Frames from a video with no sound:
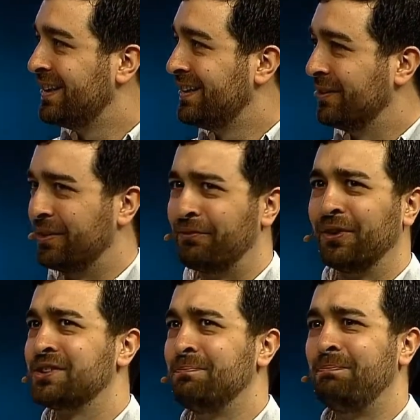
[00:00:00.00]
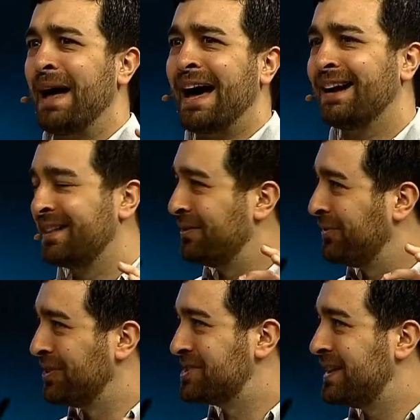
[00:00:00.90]
or the first bat at the
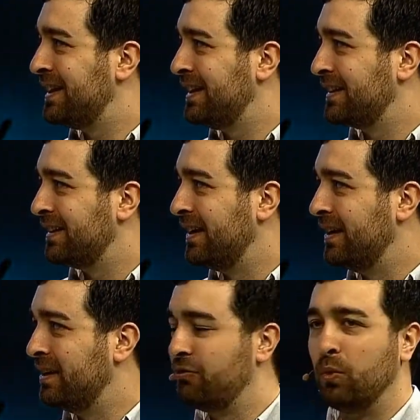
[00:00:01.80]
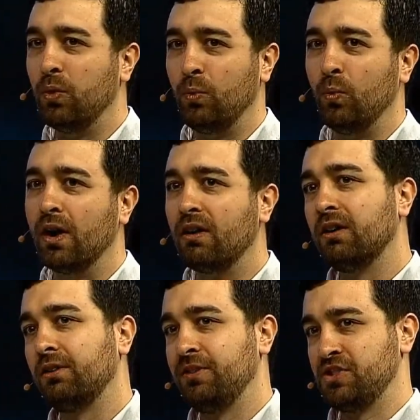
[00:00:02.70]
first inning of what
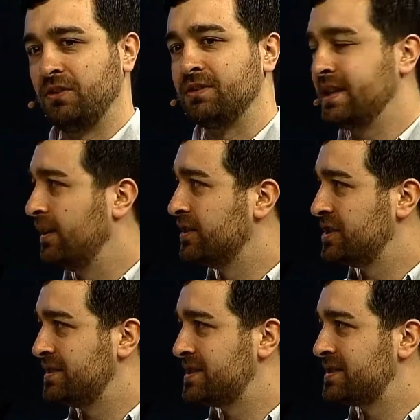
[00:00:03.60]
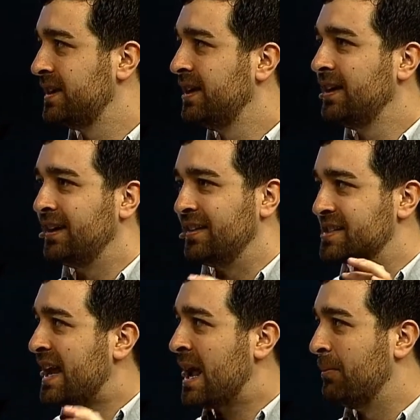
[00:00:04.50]
artificial intelligence is
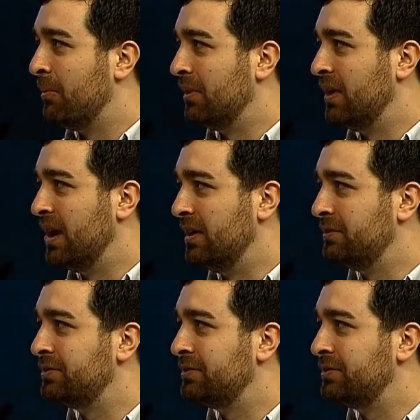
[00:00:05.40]
capable of